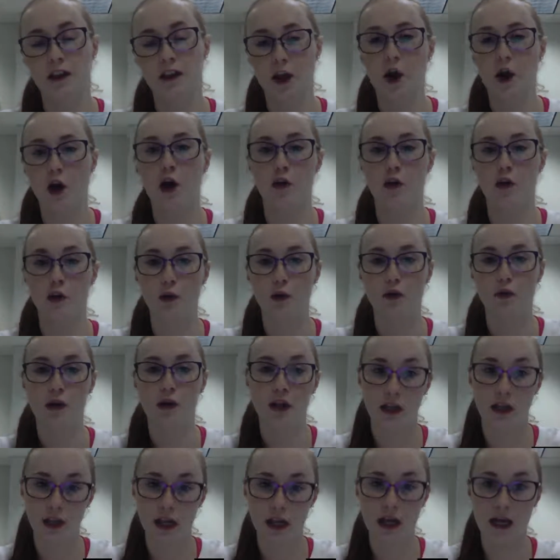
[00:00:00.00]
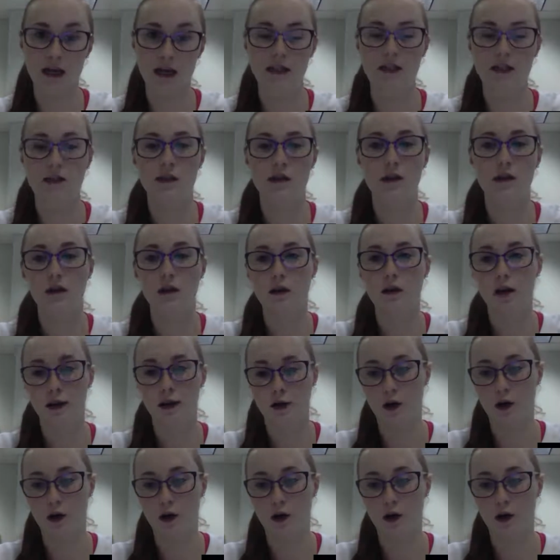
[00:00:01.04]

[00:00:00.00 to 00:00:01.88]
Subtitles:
so that they all knew that, yes,